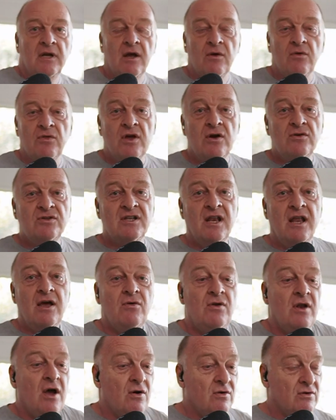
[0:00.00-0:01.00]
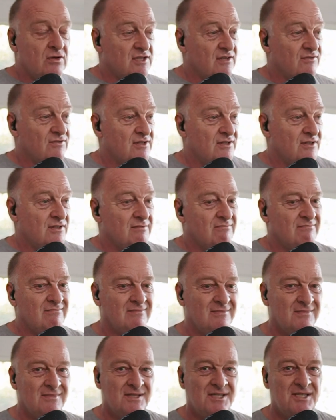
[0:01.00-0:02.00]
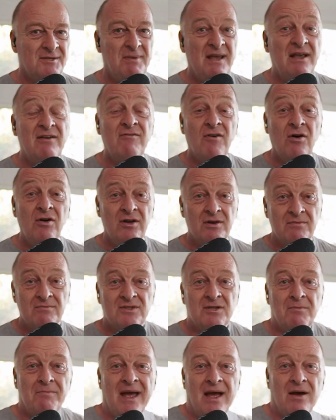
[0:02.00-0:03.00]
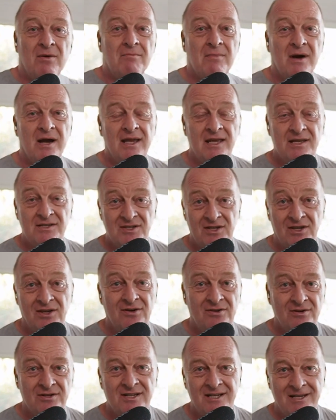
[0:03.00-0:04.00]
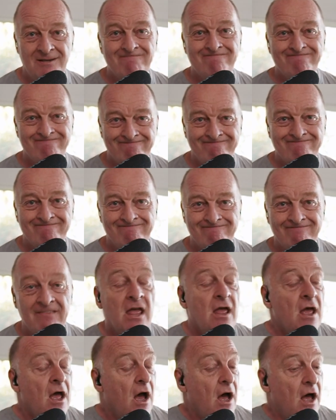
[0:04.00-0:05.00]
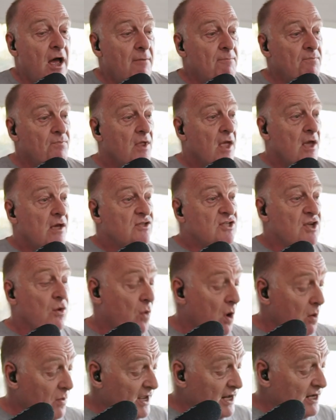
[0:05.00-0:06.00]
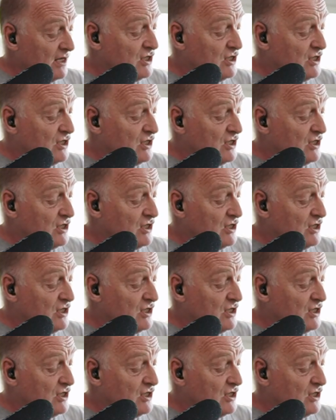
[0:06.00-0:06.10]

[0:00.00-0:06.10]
You know, those low octaves can speak volumes about my insecurity. So what